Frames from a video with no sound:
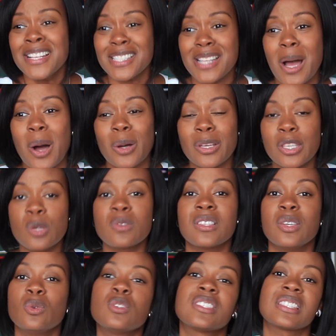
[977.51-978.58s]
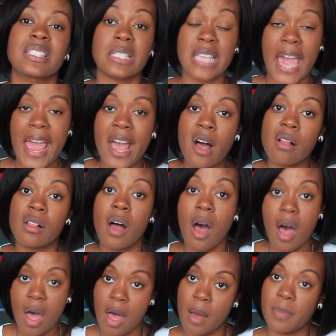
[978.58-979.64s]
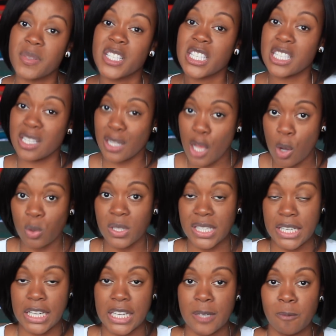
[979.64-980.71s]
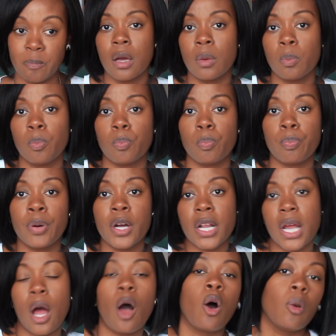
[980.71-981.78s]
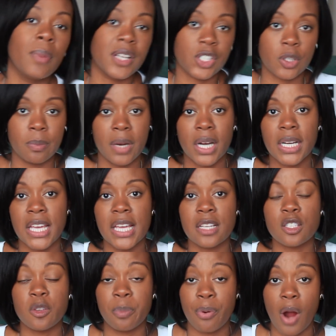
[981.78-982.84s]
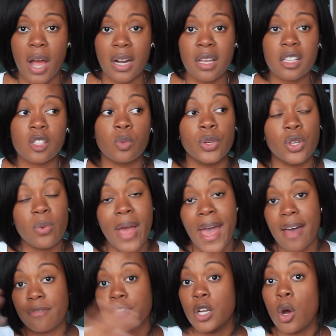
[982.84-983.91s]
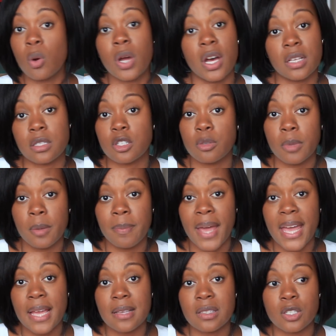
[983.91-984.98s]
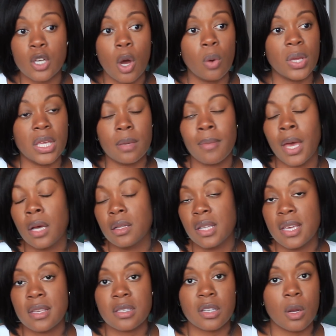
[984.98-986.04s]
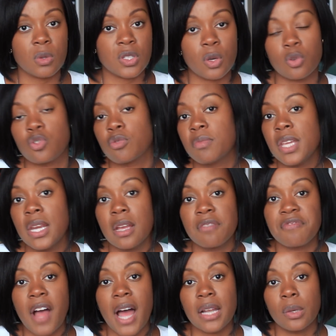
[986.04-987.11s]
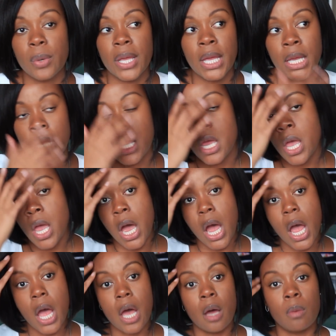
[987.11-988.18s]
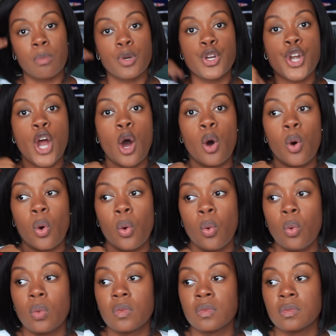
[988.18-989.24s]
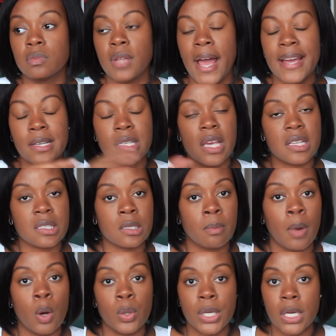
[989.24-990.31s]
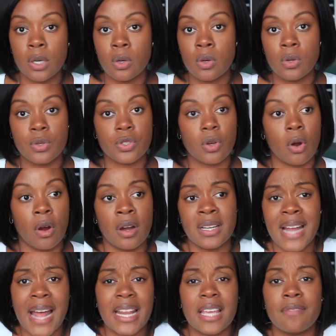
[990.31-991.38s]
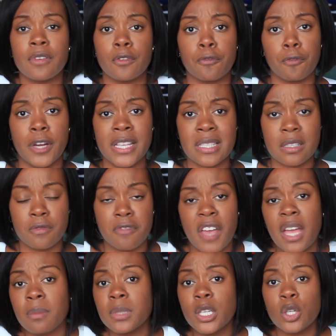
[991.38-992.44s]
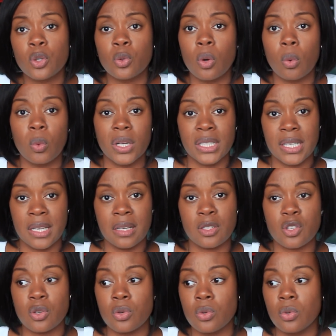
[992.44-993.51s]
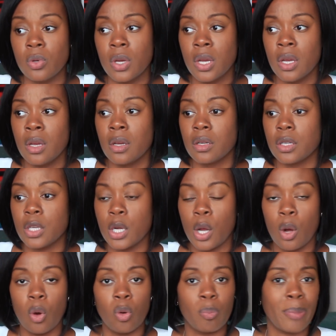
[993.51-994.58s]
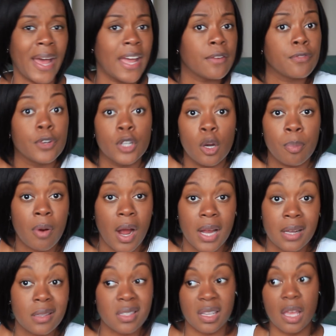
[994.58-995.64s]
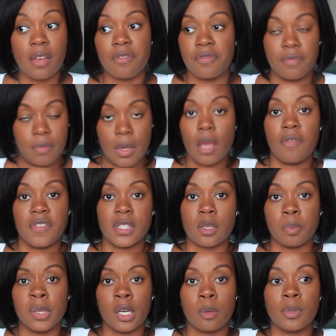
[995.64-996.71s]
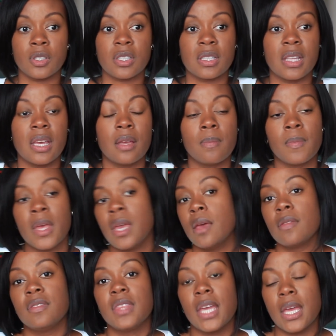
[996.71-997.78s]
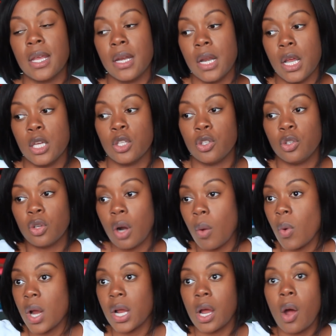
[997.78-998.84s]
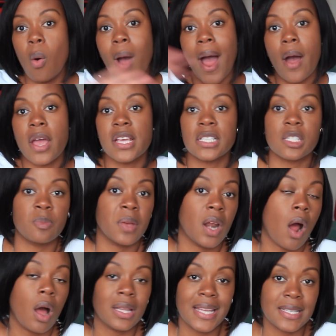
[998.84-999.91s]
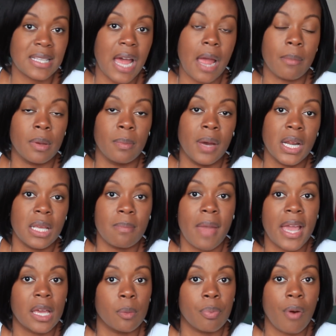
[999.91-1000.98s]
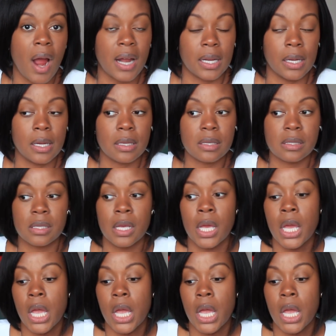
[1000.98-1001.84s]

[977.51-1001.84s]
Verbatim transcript: so you, you scale up slowly. Putting a whole bunch of money into products when you have no customer base, no email list, no social media following, um, no like testimonials or not even friends and family who are willing to you know, pay for your products if if it's applicable to them, then you don't want to go out and spend all that time and money making products.